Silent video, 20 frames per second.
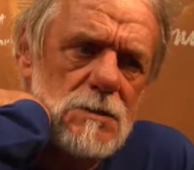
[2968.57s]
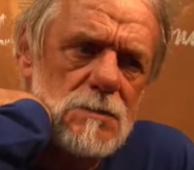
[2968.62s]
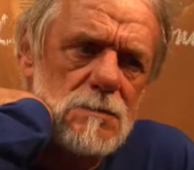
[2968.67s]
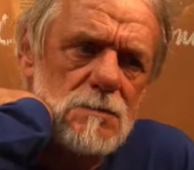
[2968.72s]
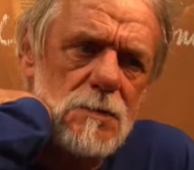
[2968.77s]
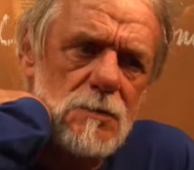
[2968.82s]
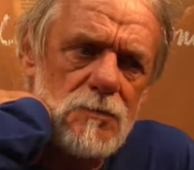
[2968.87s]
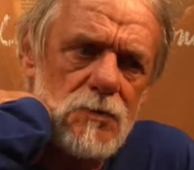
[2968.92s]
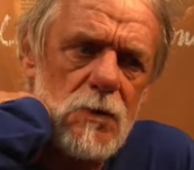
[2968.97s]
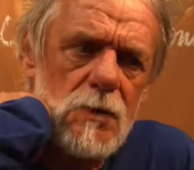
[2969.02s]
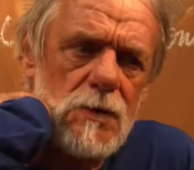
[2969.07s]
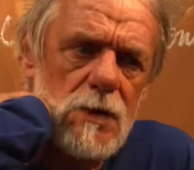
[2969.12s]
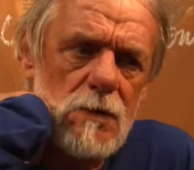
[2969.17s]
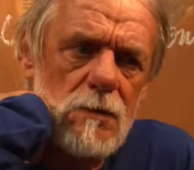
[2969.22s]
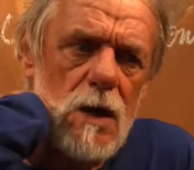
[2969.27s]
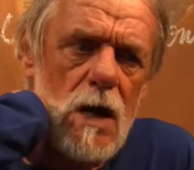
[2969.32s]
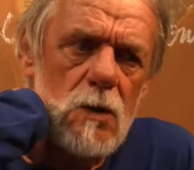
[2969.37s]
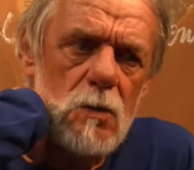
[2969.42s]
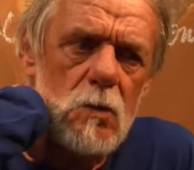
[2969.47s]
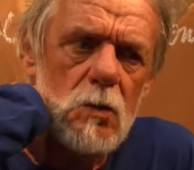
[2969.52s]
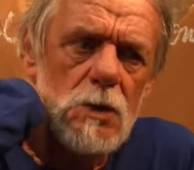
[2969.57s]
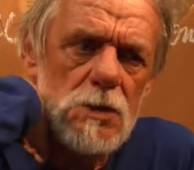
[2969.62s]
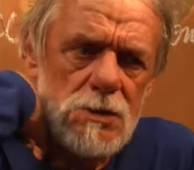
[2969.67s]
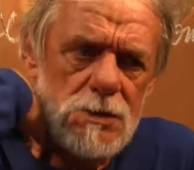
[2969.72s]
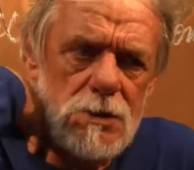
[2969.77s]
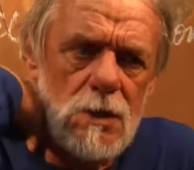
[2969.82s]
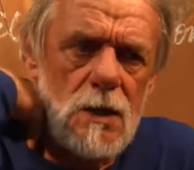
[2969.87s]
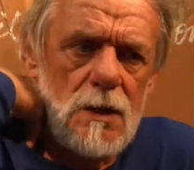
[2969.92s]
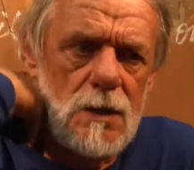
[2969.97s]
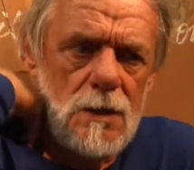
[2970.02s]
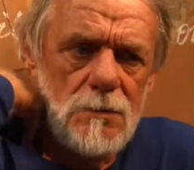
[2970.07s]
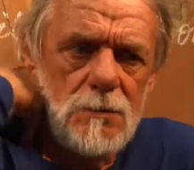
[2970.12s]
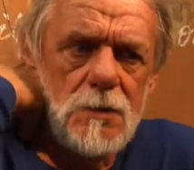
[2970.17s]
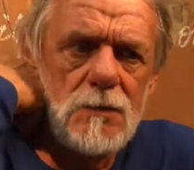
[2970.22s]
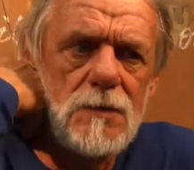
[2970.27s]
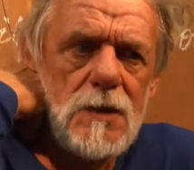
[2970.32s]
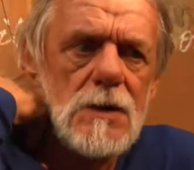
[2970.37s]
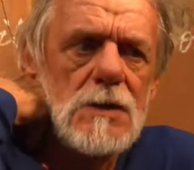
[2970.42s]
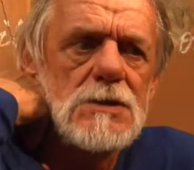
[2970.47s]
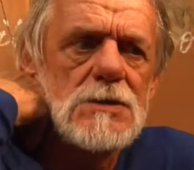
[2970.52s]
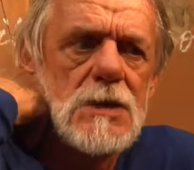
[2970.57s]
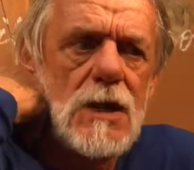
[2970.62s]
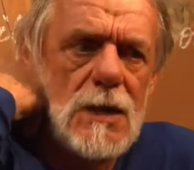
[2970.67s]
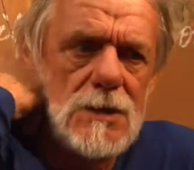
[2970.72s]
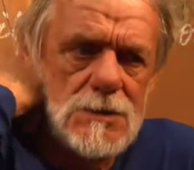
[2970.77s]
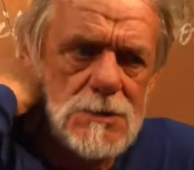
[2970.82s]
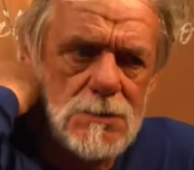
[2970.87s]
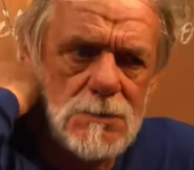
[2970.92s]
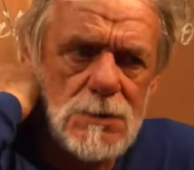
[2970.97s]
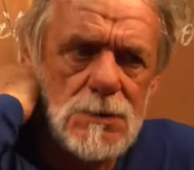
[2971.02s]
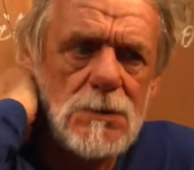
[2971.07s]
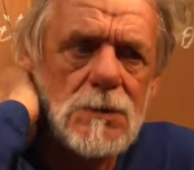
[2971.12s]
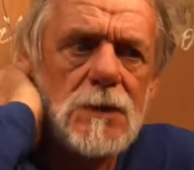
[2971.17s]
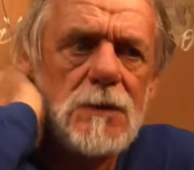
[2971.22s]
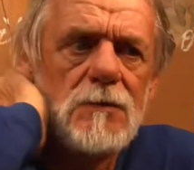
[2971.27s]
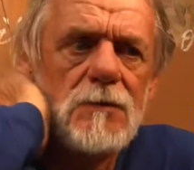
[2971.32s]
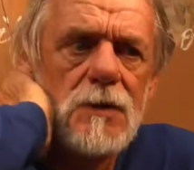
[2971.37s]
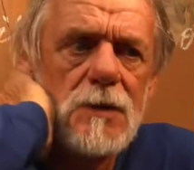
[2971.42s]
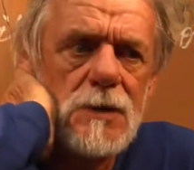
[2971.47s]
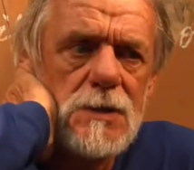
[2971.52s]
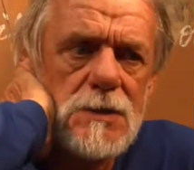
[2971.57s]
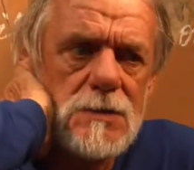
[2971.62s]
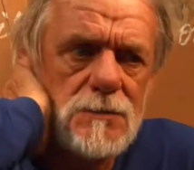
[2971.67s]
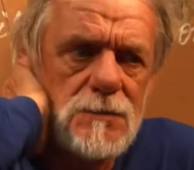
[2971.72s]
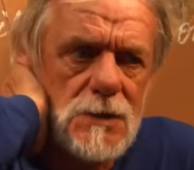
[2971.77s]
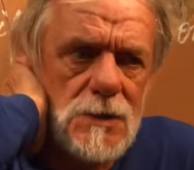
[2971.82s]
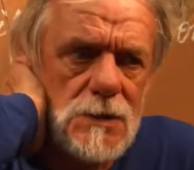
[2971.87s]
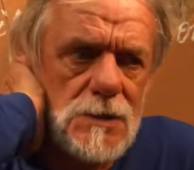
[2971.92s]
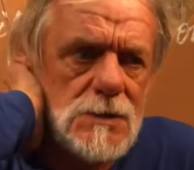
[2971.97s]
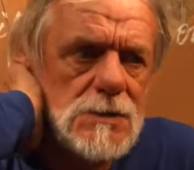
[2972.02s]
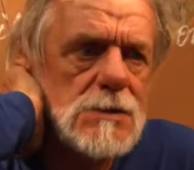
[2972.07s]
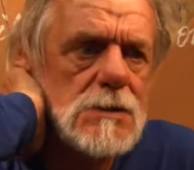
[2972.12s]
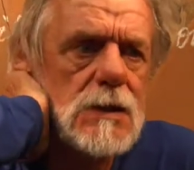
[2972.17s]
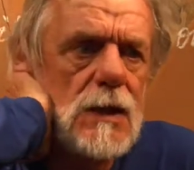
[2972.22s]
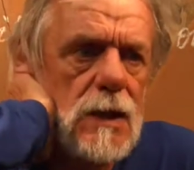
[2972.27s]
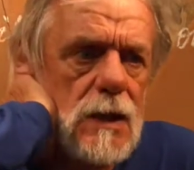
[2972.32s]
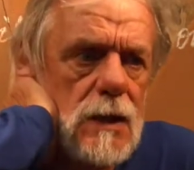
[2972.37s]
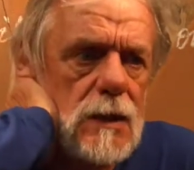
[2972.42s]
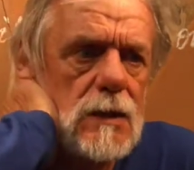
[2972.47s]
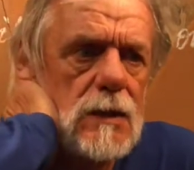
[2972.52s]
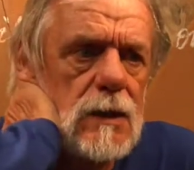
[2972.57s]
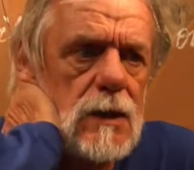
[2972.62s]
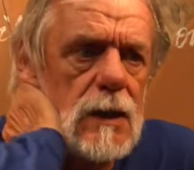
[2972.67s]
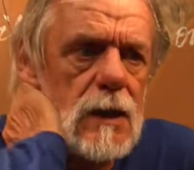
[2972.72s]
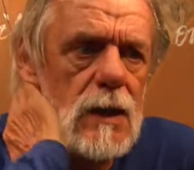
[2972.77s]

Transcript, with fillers: before the Iraq War started were very sizable and very diverse and,